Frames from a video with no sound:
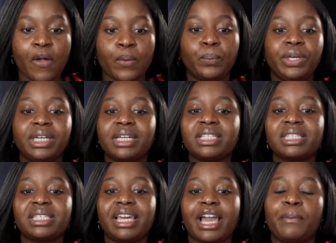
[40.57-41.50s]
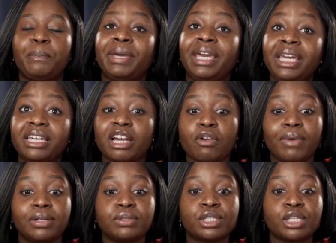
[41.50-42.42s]
we can see a peak
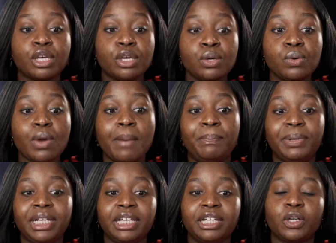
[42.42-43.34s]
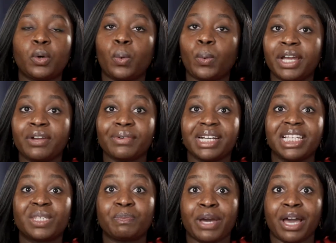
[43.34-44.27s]
around 2 billion
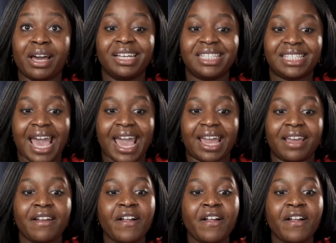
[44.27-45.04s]
queries per day.